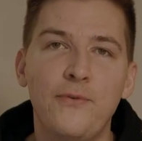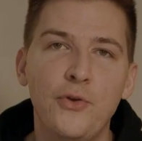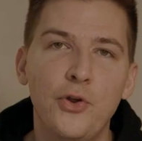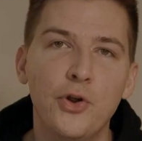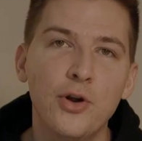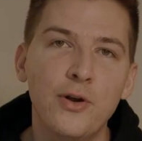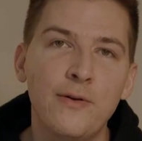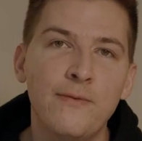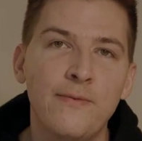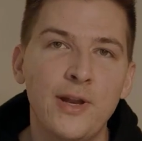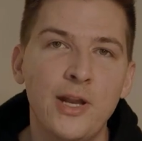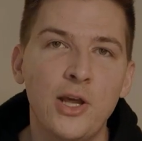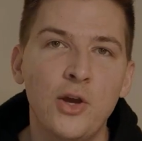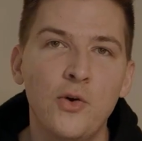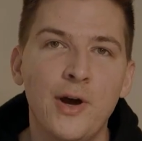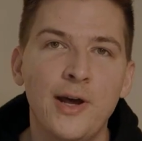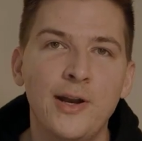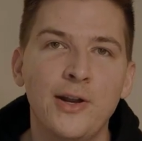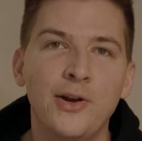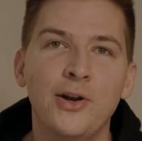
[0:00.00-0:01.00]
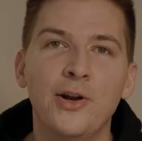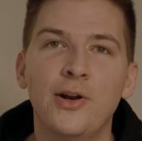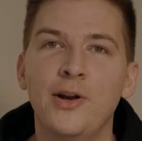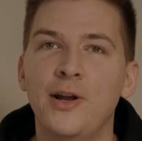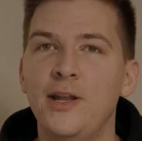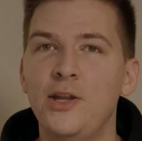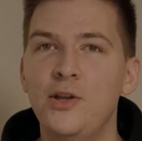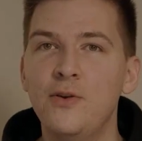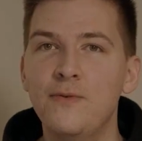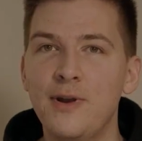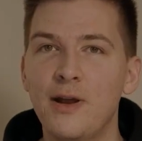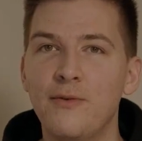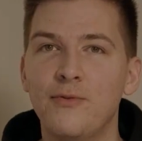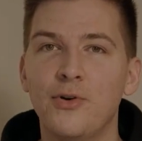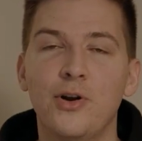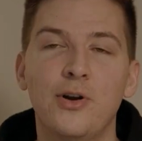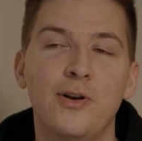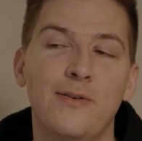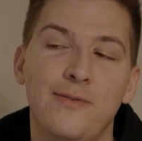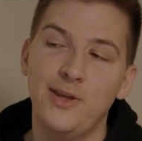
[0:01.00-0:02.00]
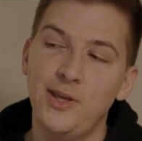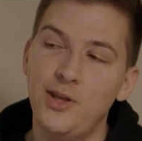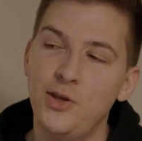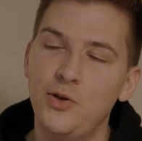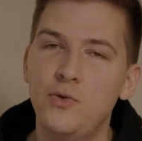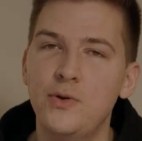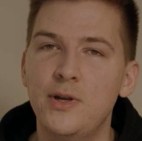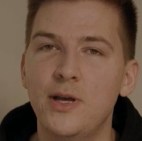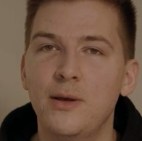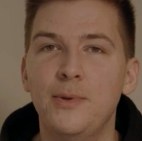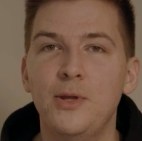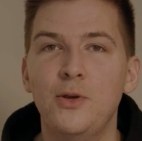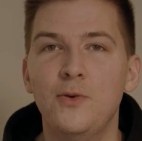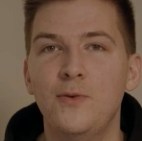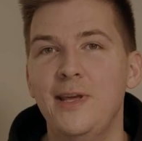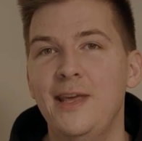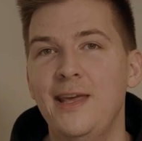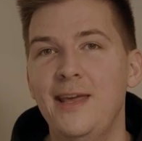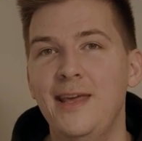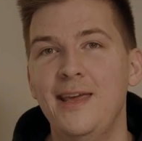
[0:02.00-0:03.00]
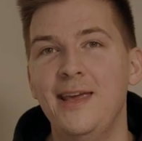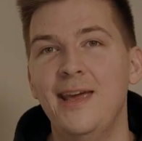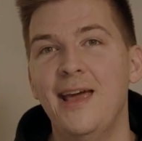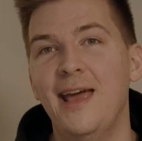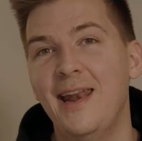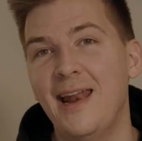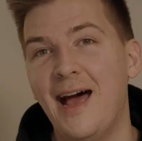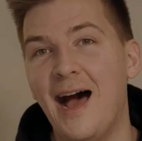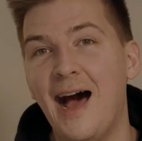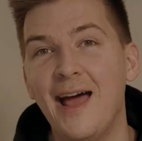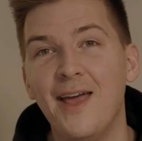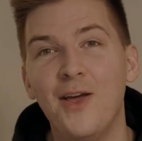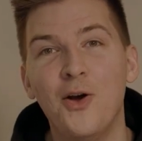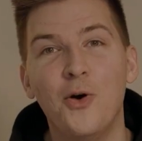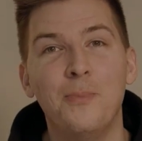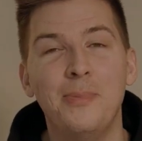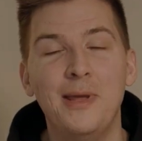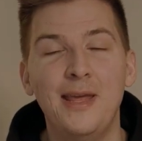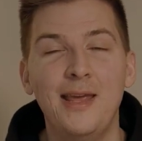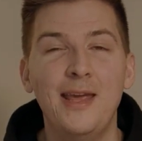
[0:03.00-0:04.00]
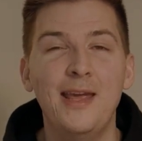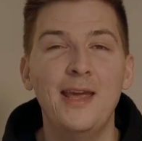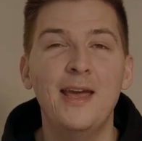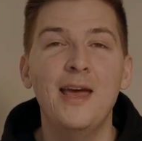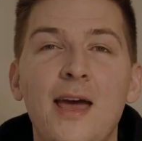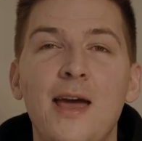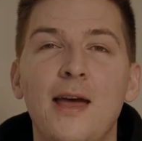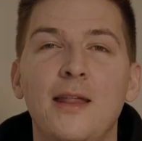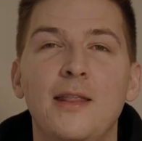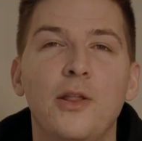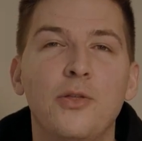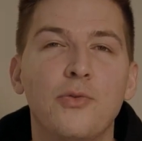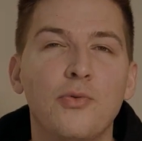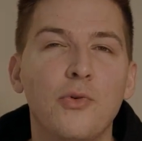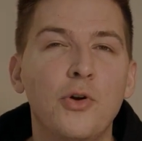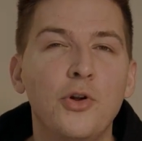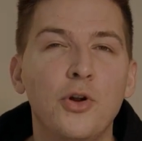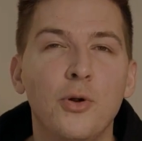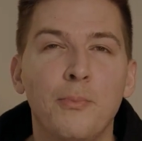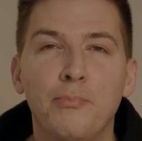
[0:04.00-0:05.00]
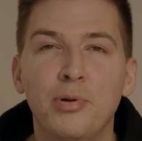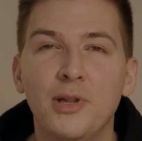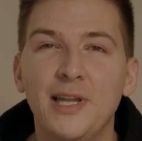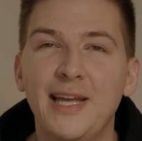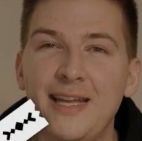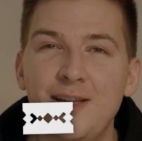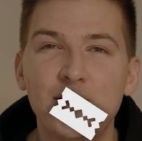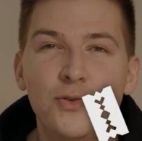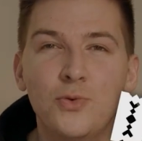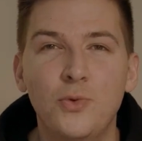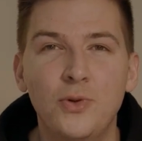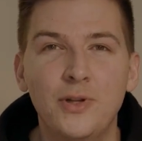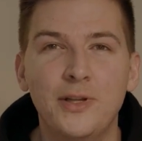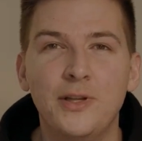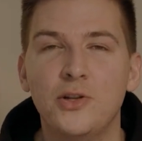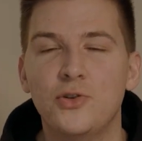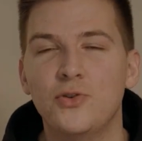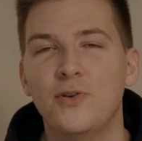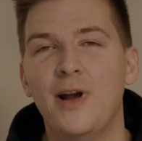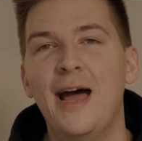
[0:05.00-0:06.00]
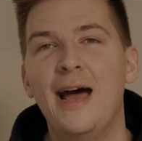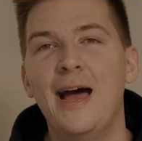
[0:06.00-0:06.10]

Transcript: with some amazing new keybinds that I discovered that sped up my workflow and have changed my process forever.